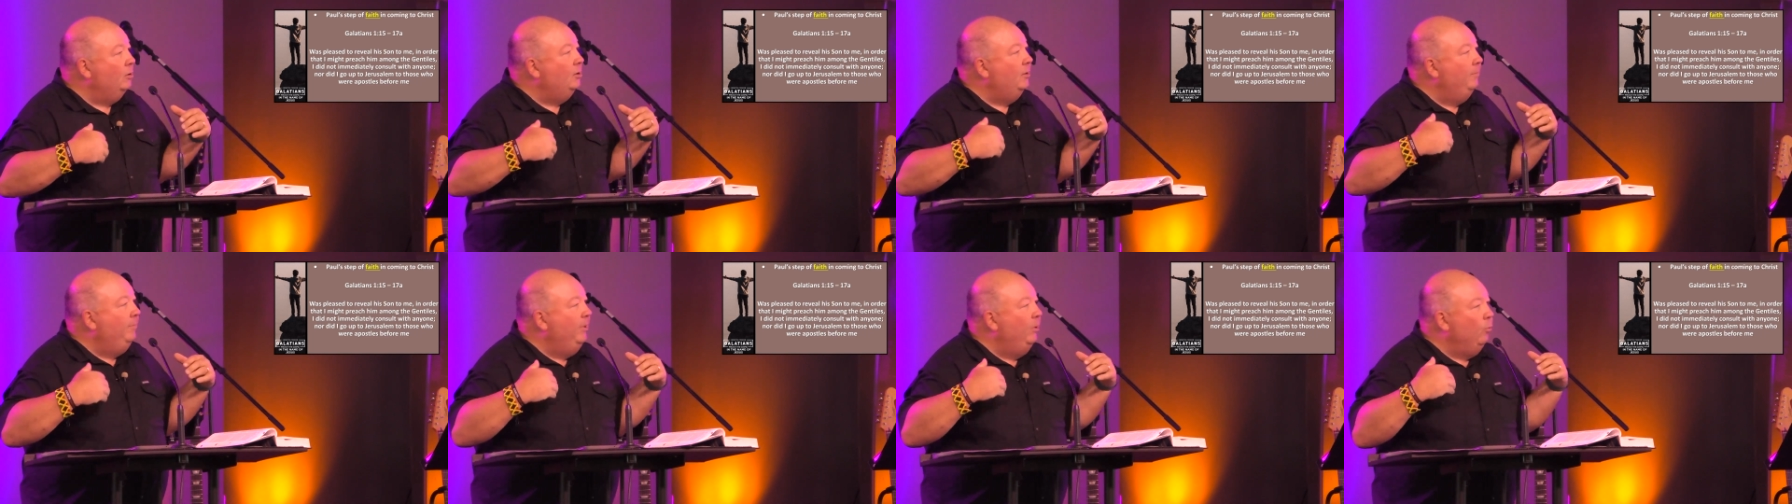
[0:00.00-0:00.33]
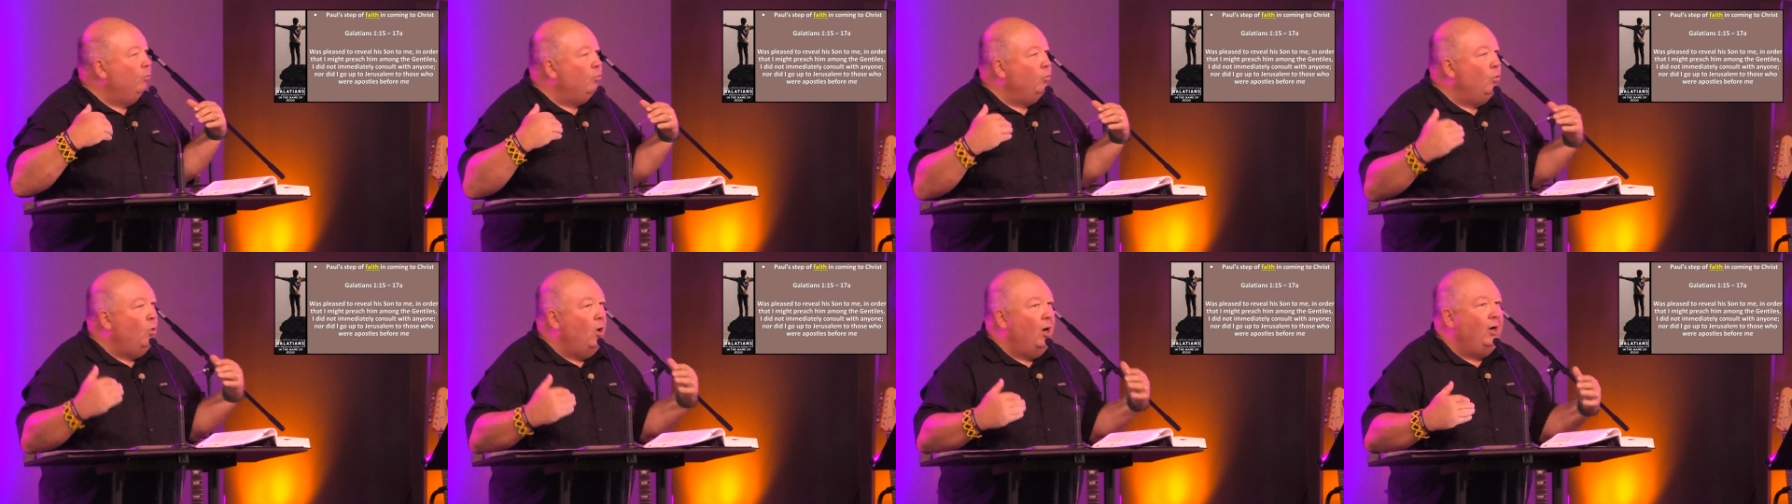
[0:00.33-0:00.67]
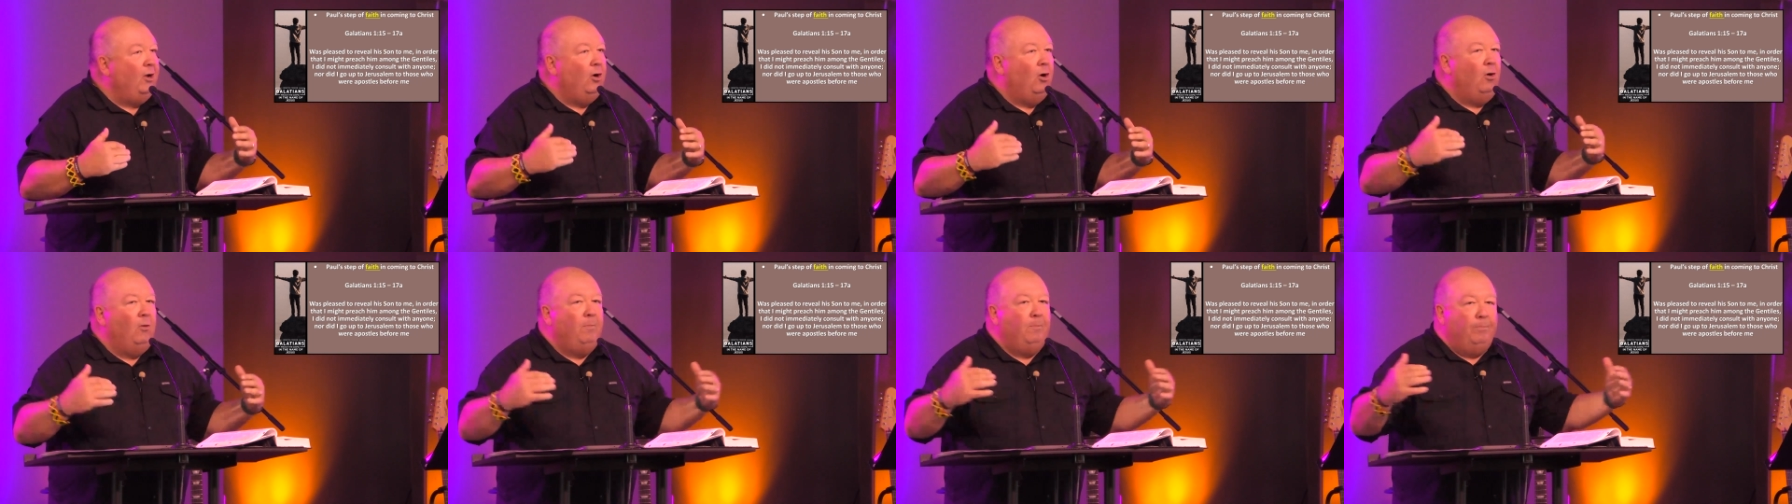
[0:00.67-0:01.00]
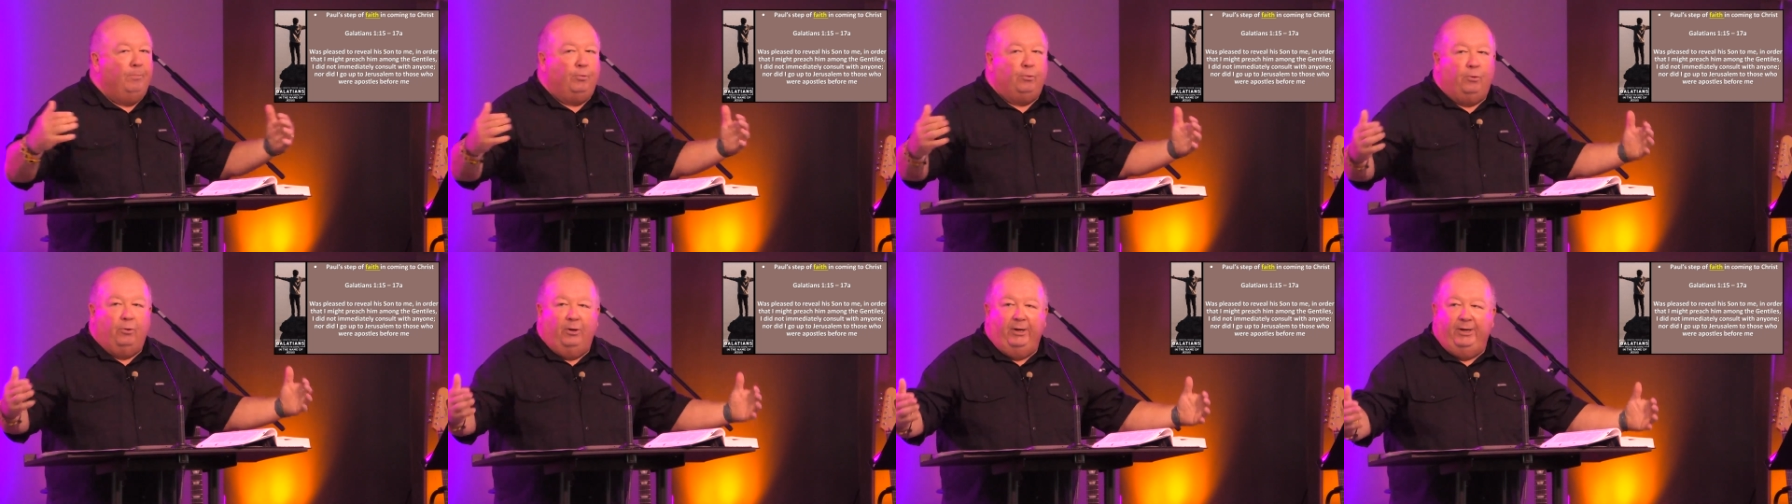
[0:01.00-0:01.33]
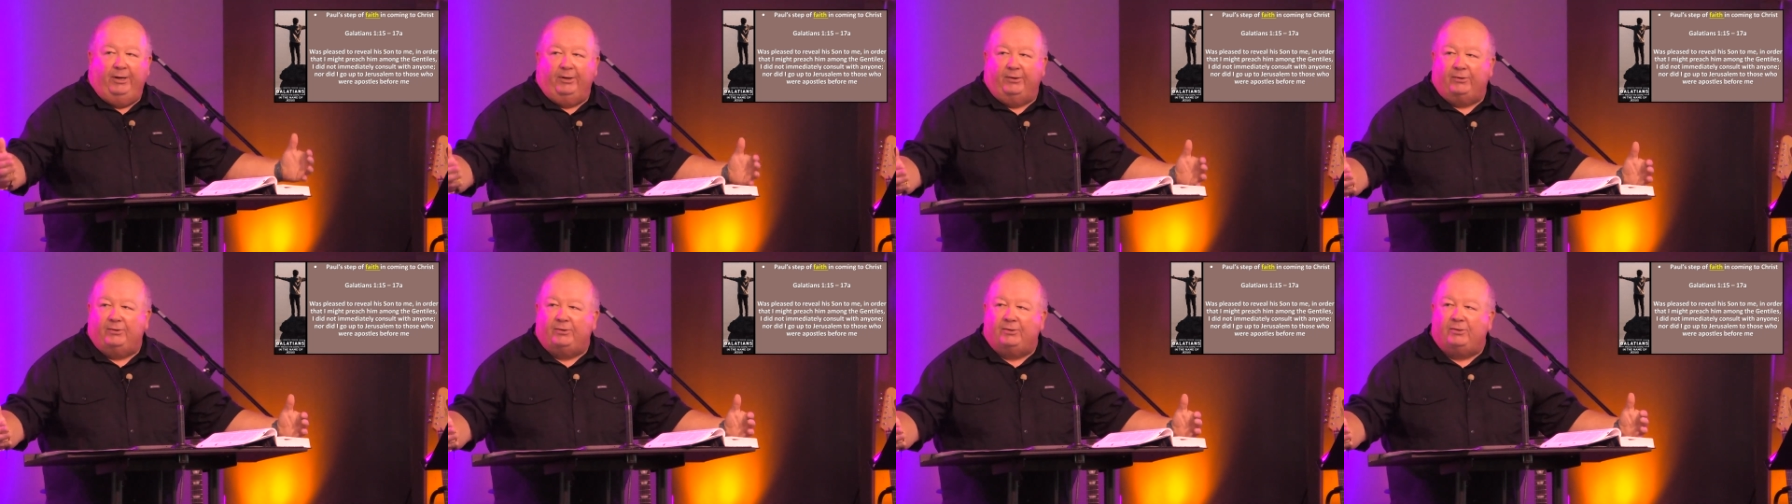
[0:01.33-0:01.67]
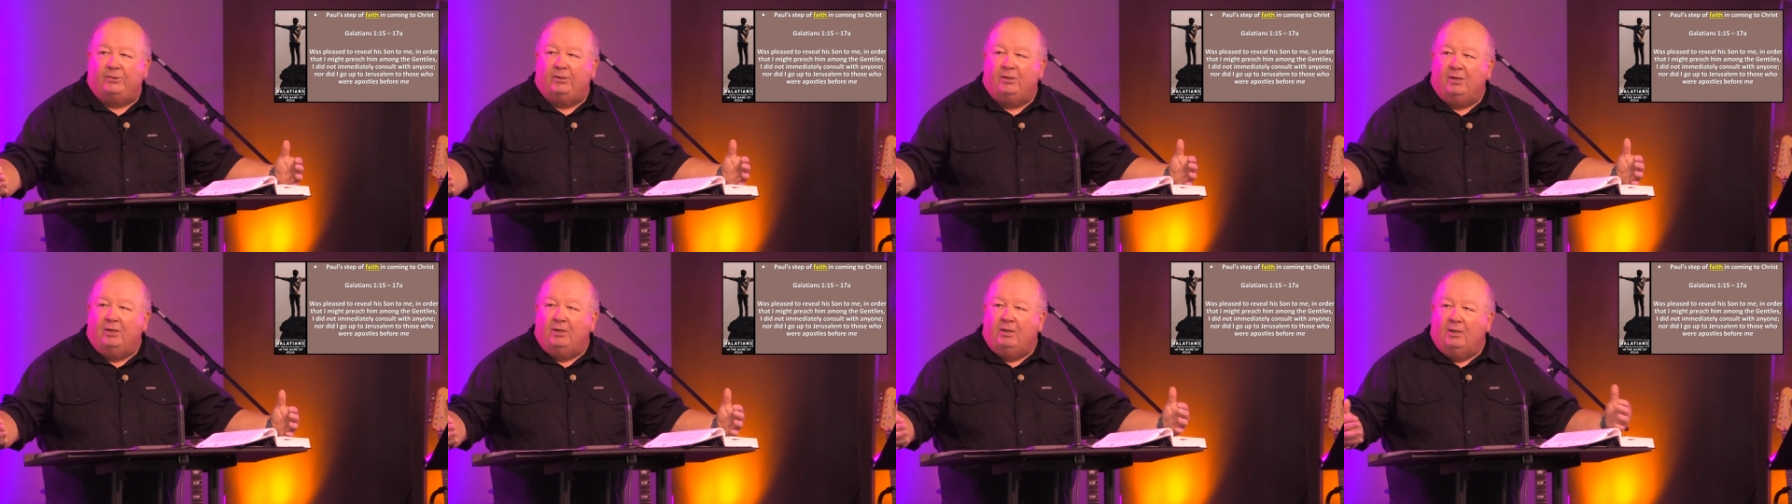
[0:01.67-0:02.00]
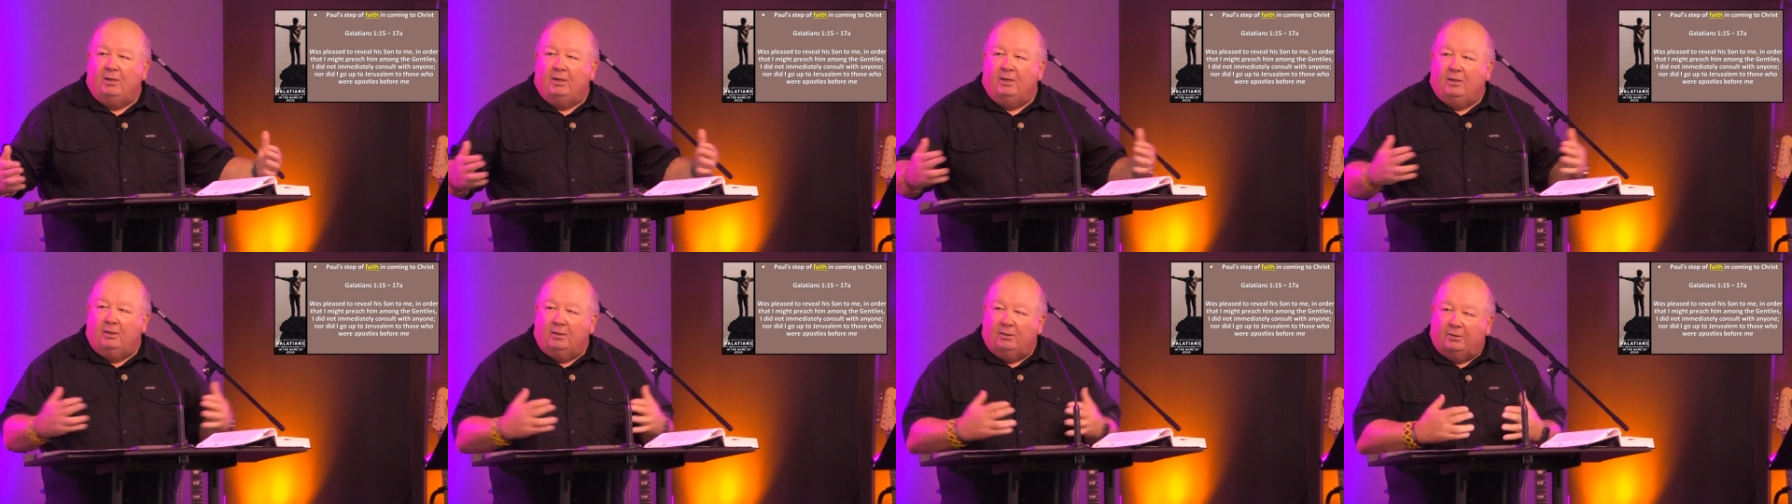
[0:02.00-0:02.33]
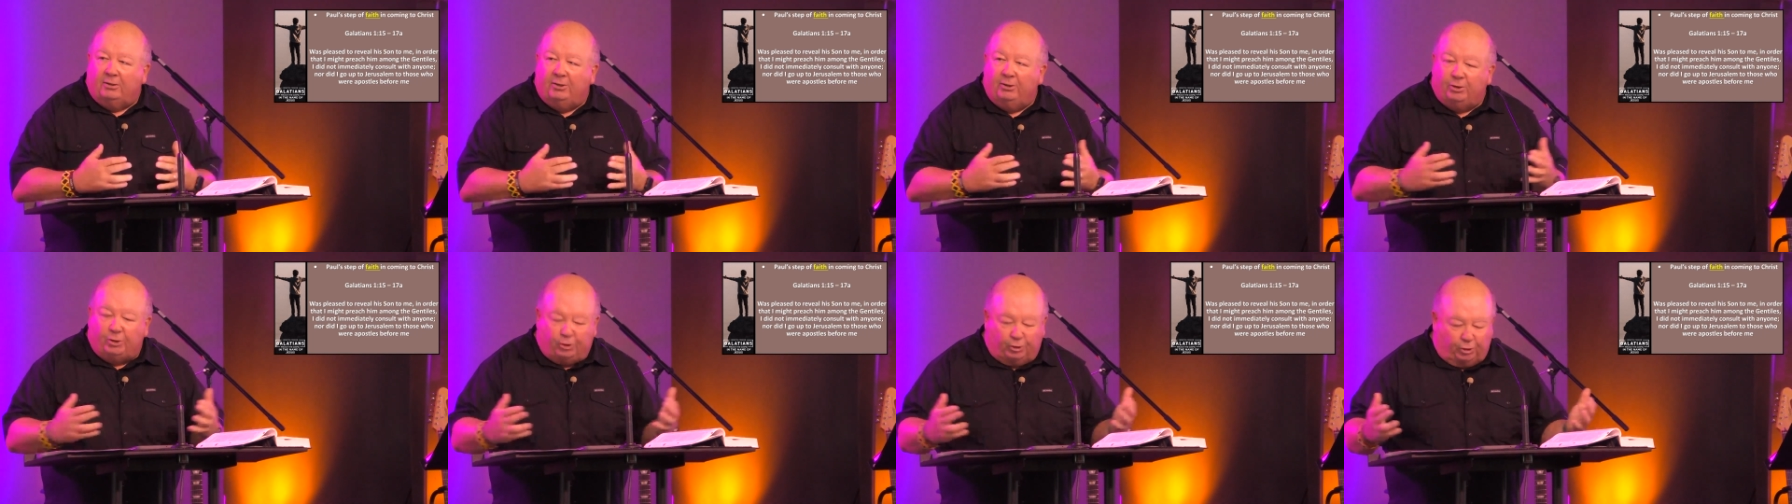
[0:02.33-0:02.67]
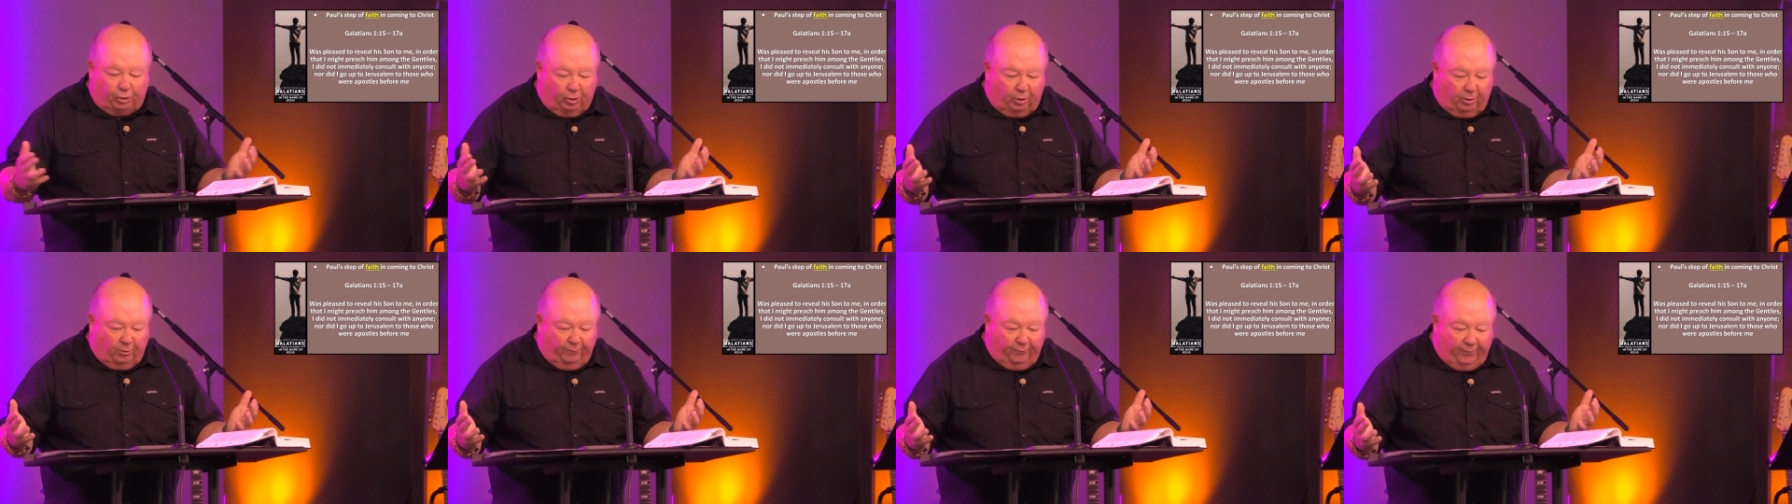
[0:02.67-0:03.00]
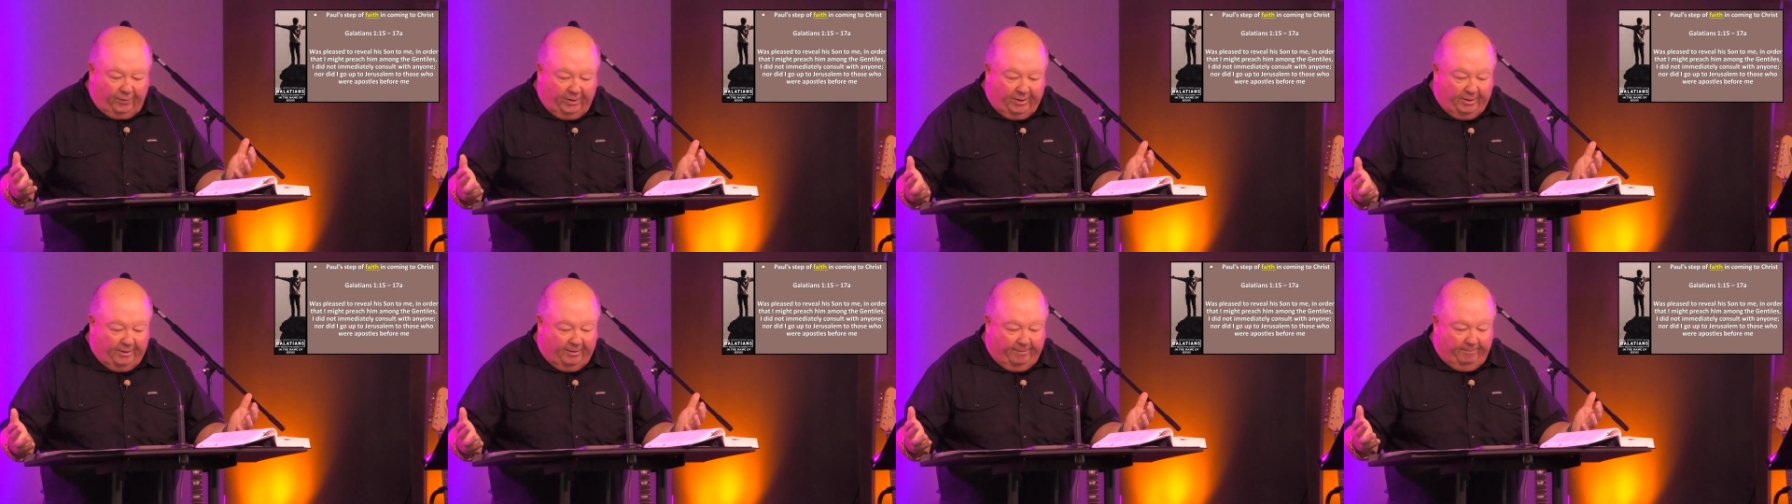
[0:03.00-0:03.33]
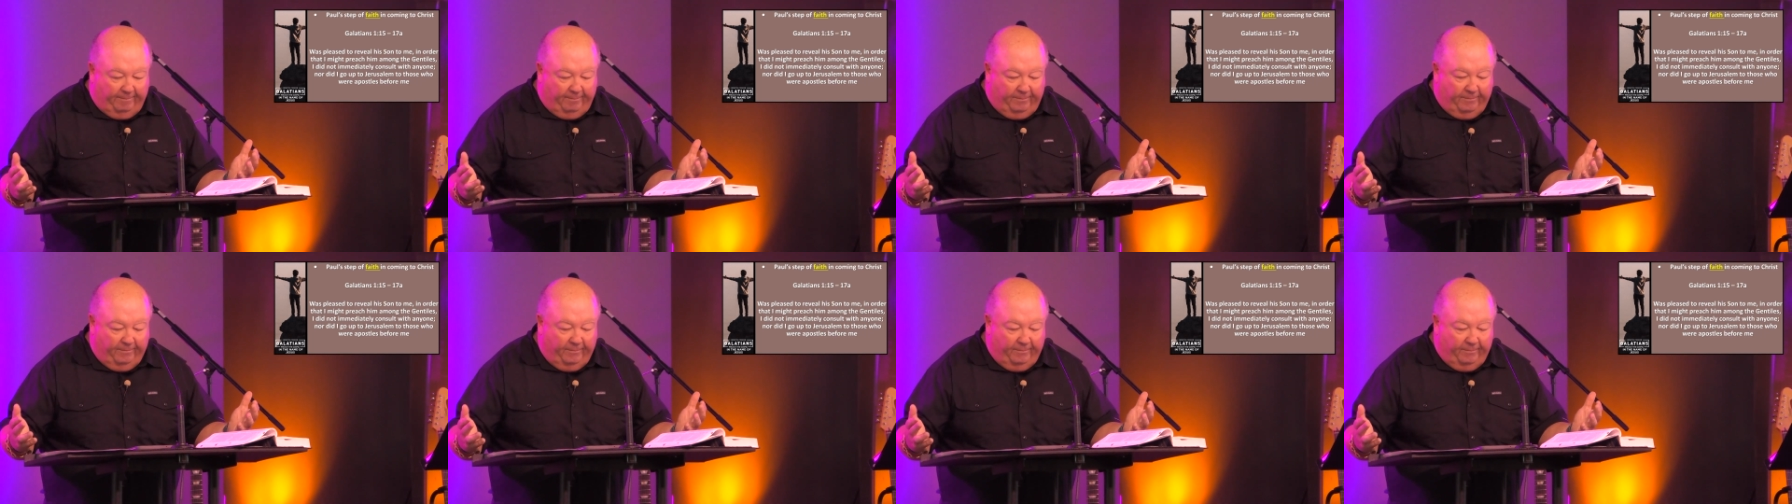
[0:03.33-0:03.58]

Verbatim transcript: to be royal priests to serve him.